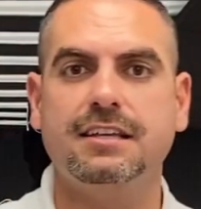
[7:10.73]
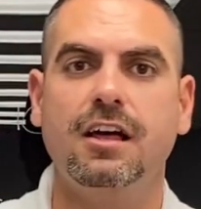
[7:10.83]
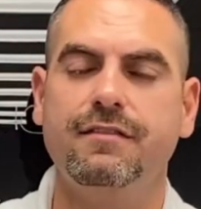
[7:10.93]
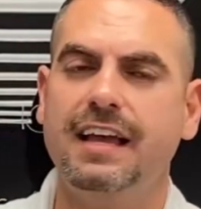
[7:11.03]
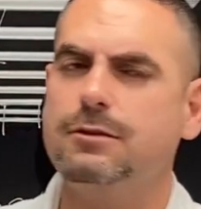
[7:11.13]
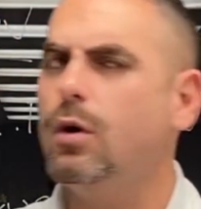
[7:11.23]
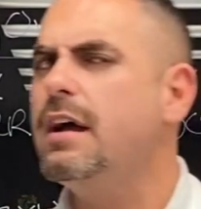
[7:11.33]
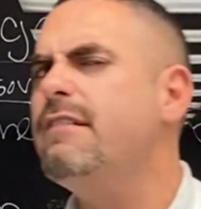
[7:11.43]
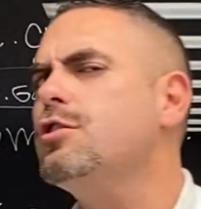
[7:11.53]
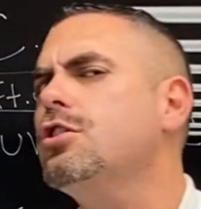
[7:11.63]
A lot of you guys, well,
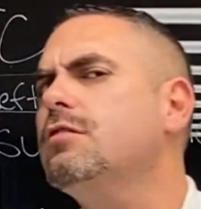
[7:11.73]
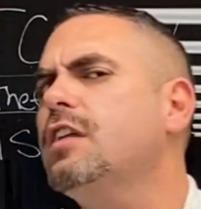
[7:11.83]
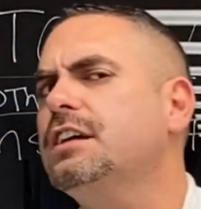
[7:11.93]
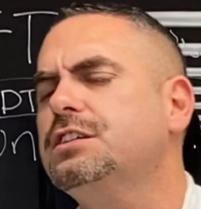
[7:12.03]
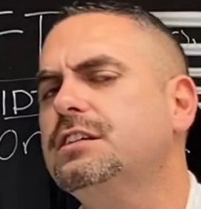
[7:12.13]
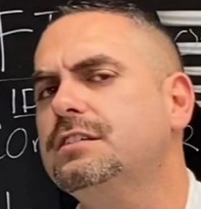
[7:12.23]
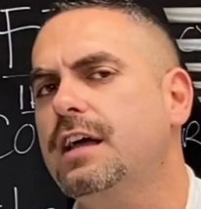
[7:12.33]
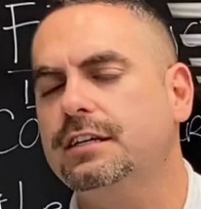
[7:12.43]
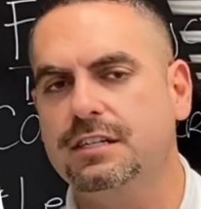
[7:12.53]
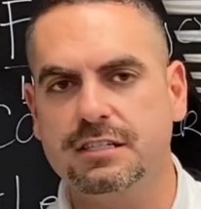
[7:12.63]
I haven't heard of Lexis
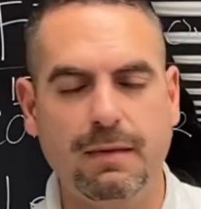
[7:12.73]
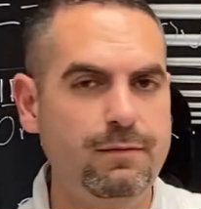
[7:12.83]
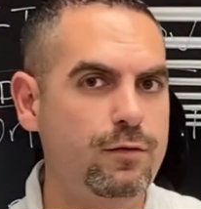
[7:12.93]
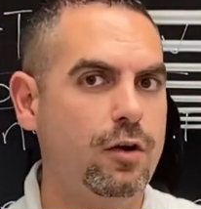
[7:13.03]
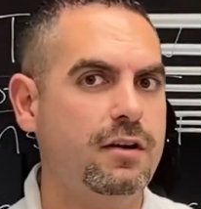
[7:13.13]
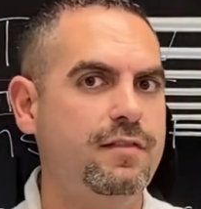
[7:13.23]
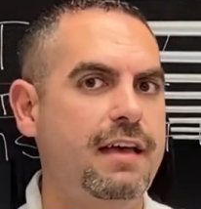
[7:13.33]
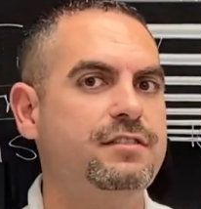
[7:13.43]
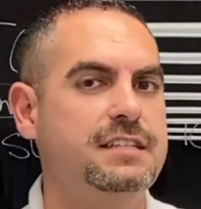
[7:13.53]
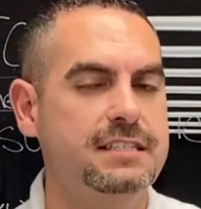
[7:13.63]
Nexis. Maybe you've heard of the
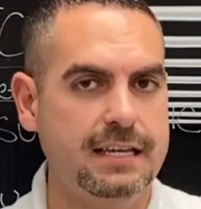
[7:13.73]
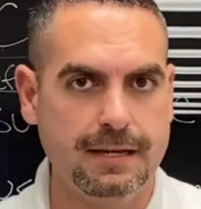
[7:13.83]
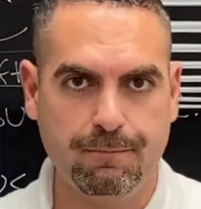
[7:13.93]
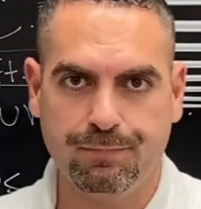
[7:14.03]
FTC.